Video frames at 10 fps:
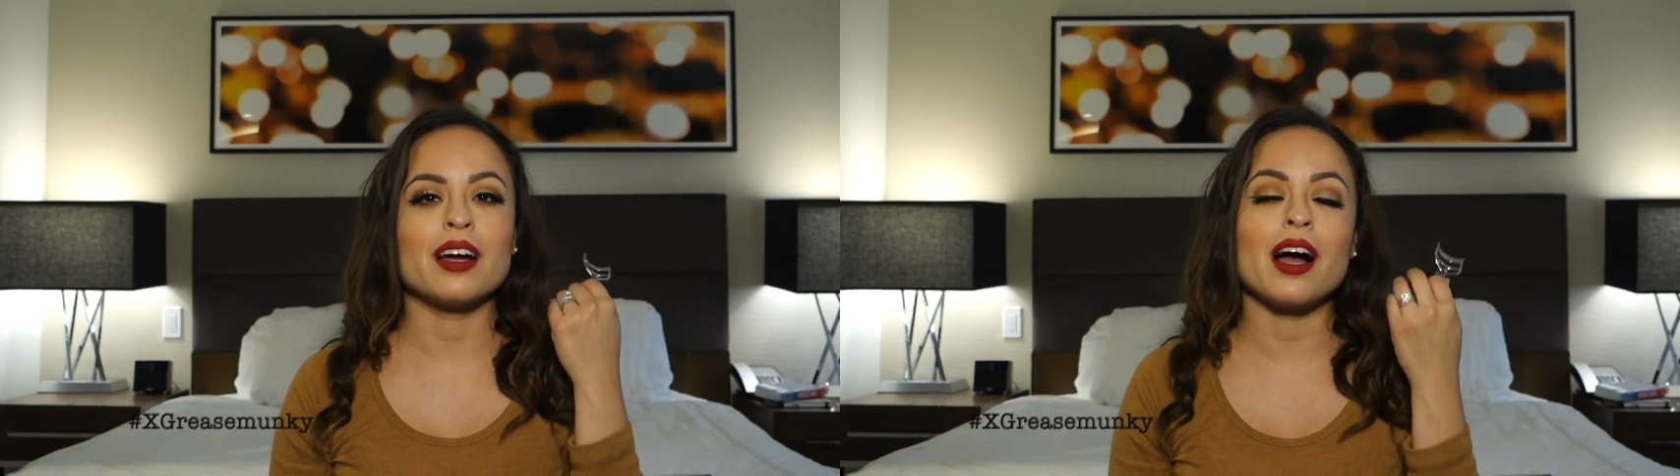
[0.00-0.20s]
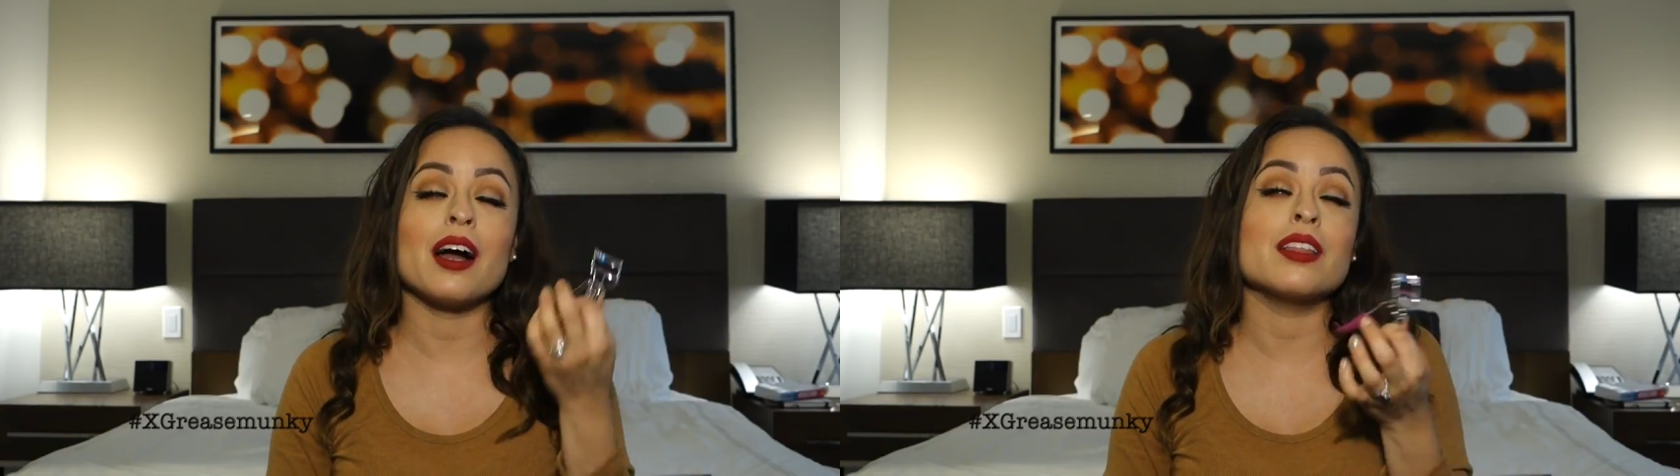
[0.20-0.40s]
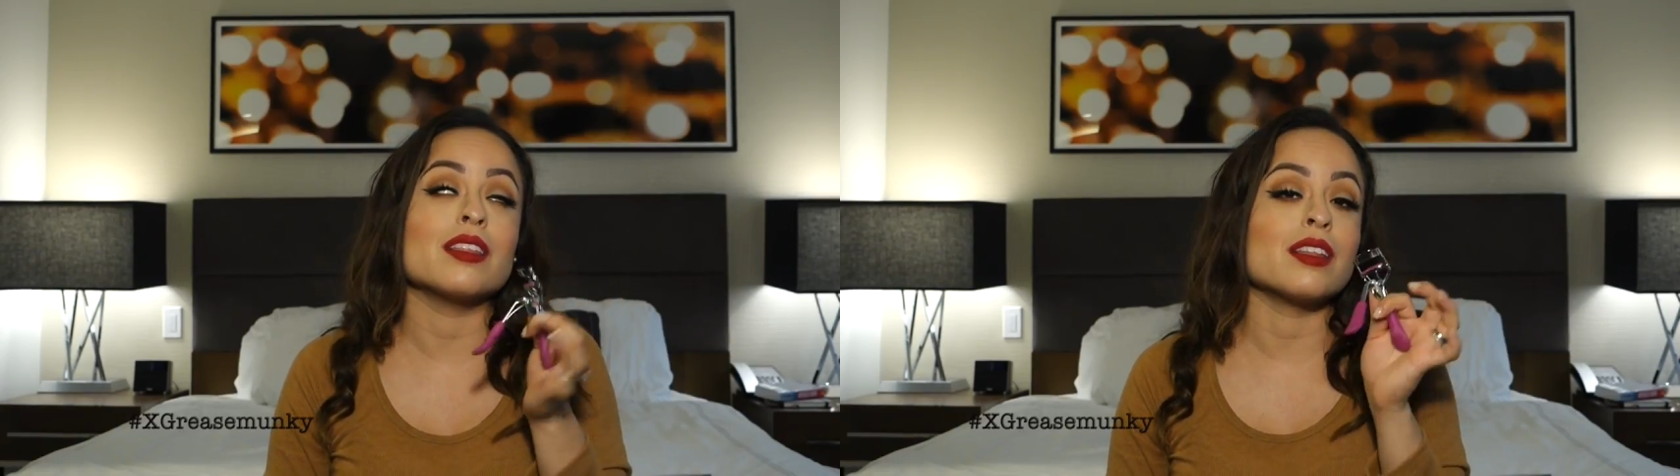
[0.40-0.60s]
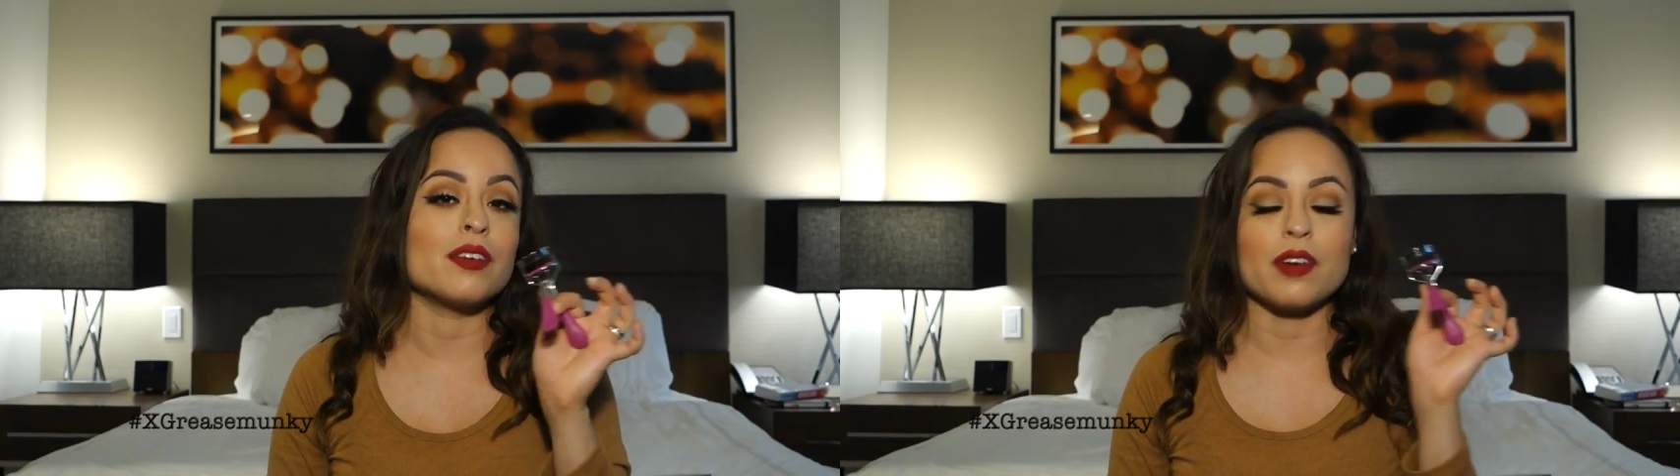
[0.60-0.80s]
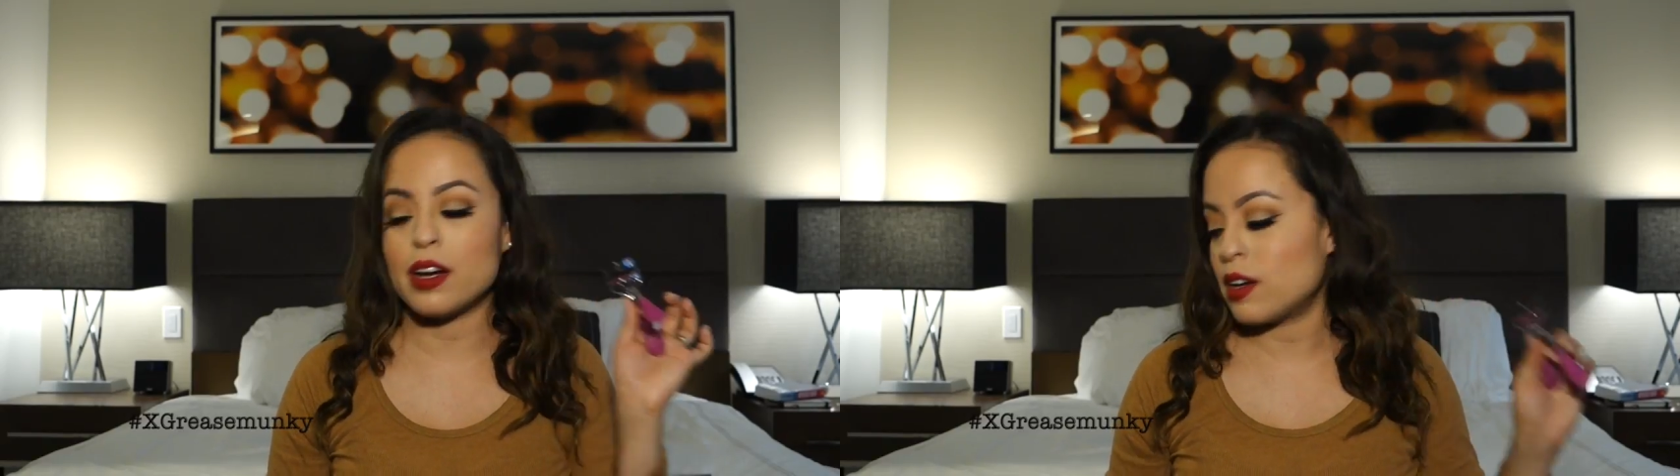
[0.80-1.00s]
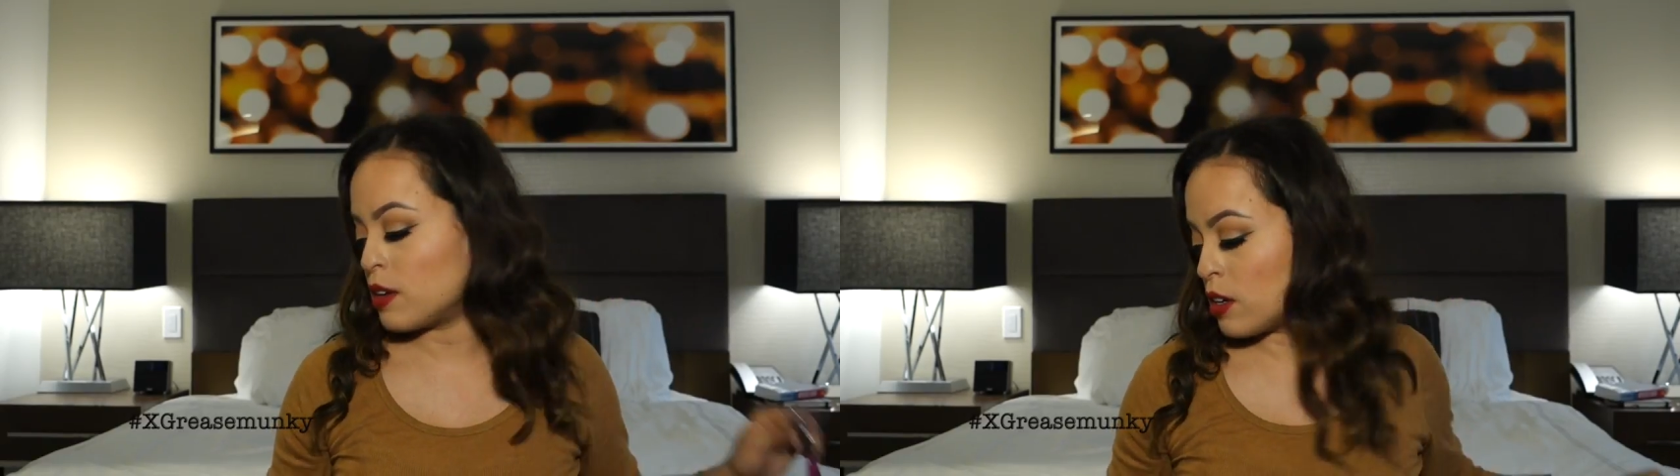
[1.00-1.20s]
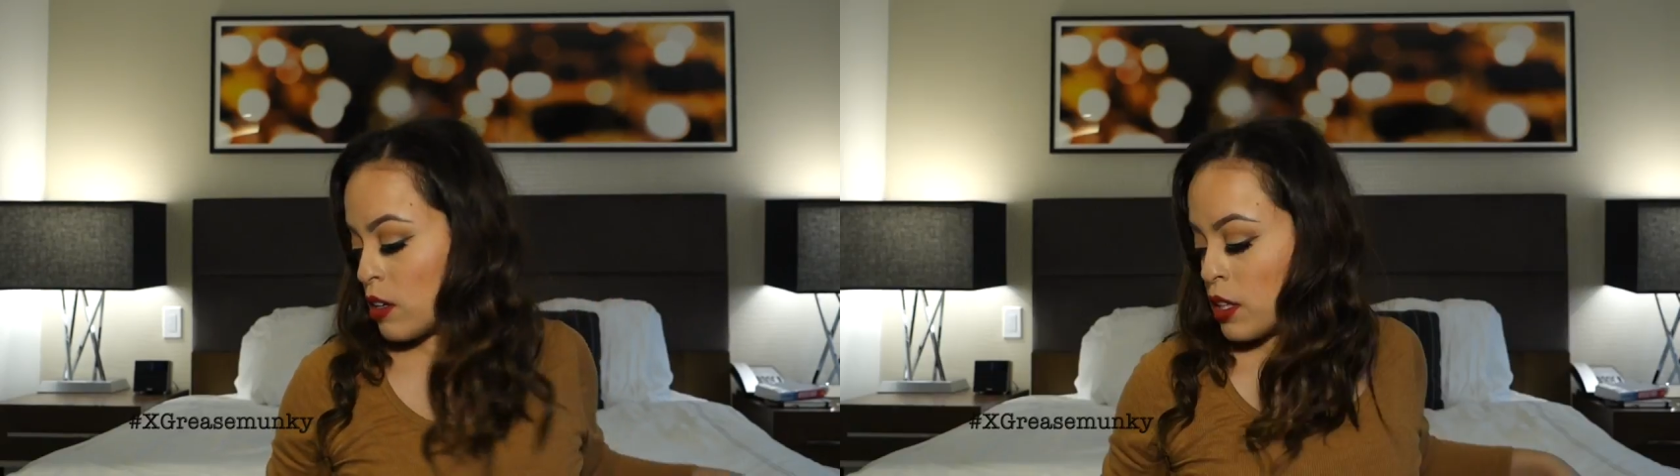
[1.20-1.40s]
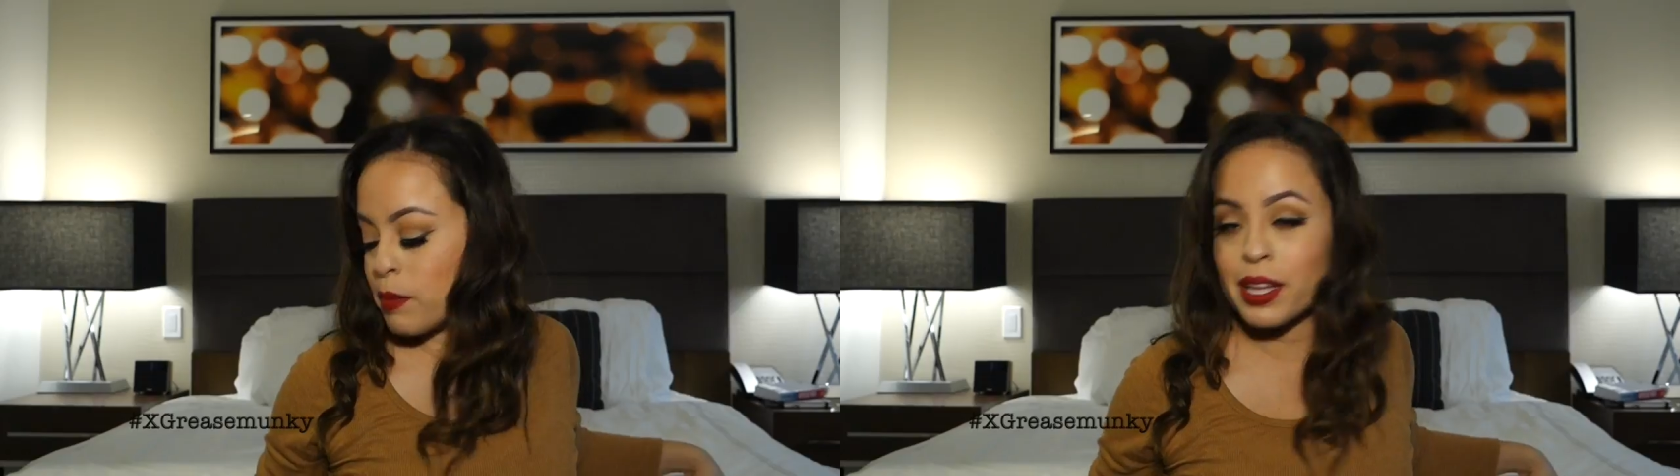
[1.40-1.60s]
I love
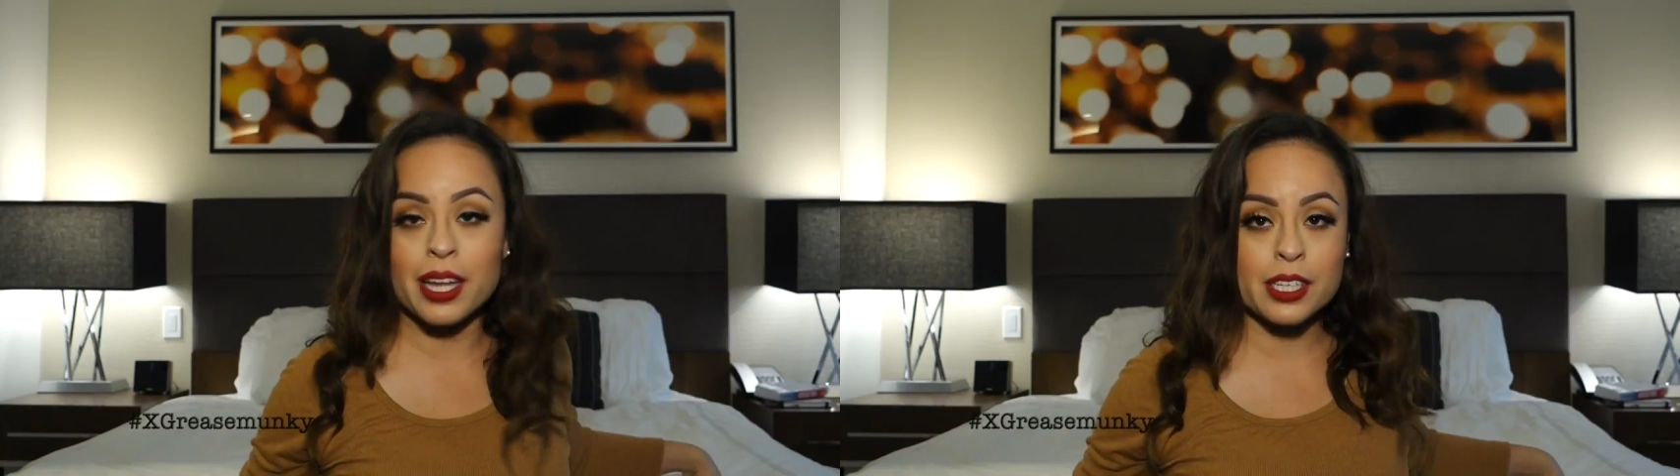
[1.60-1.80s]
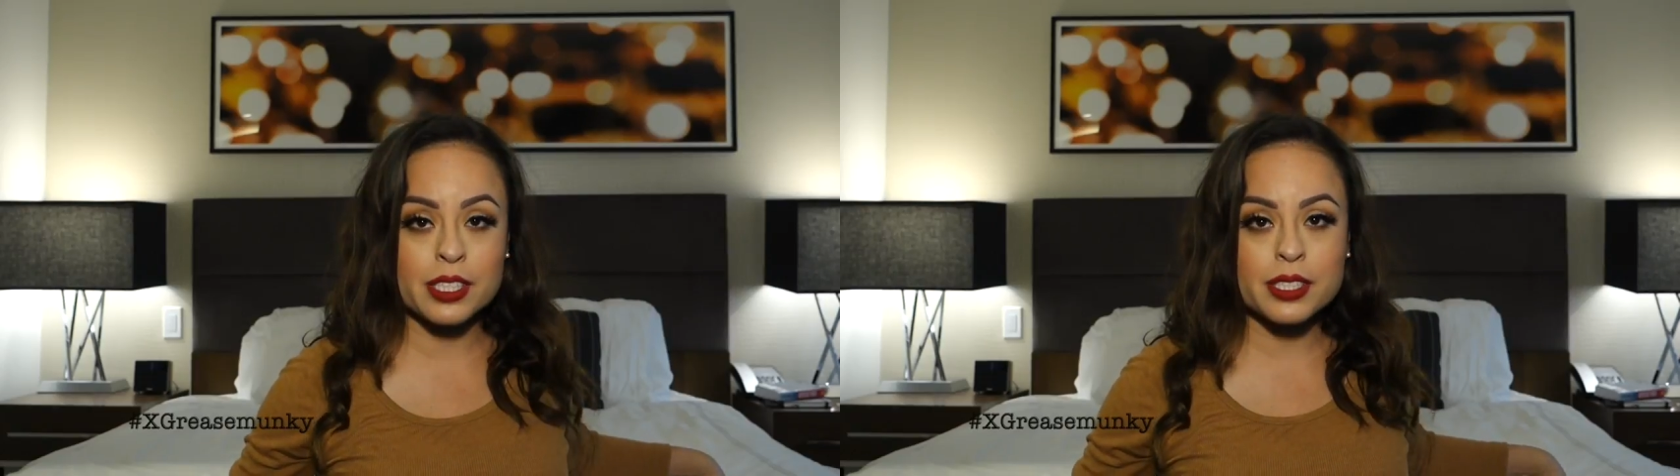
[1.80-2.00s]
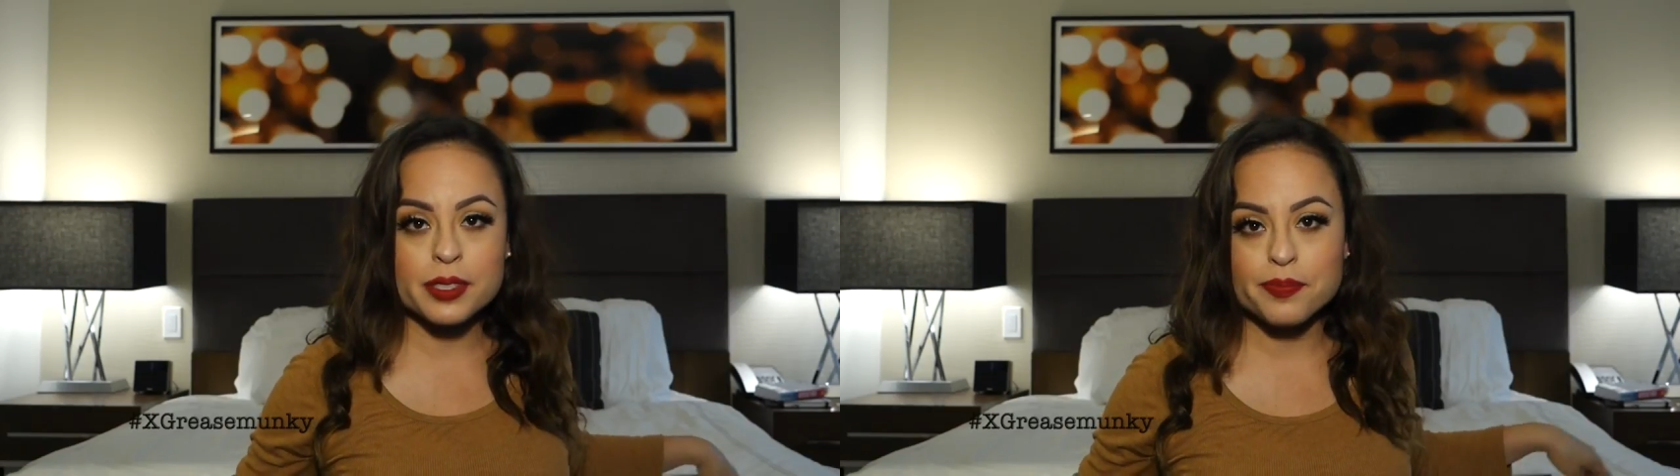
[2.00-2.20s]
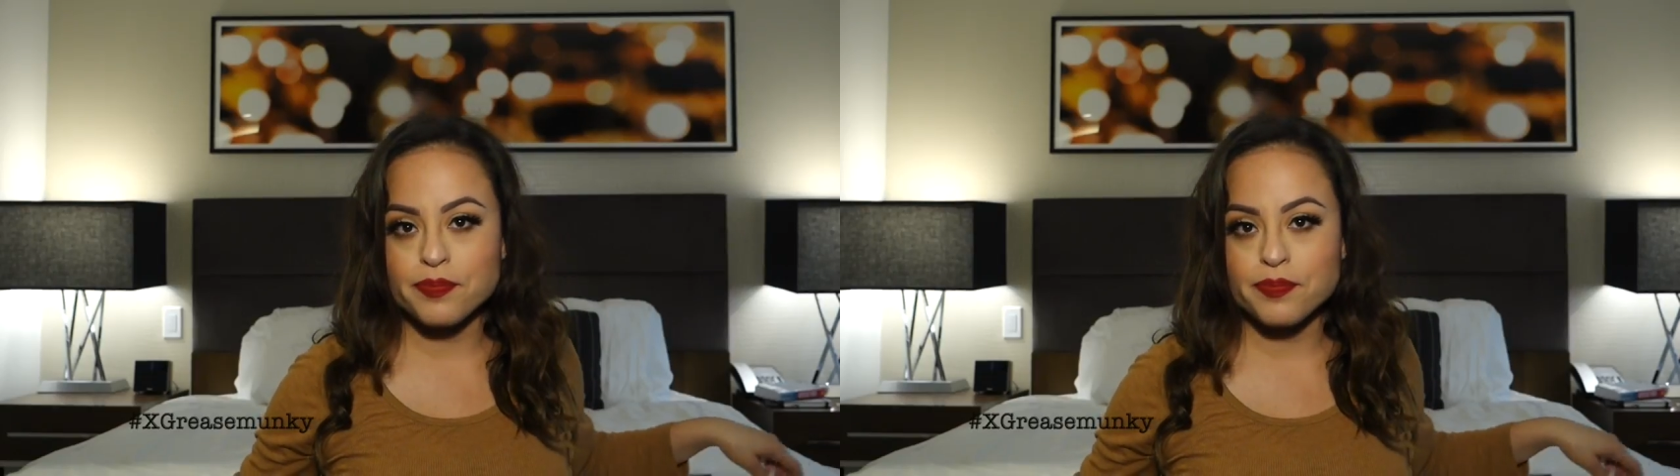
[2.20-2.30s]
curling my lashes.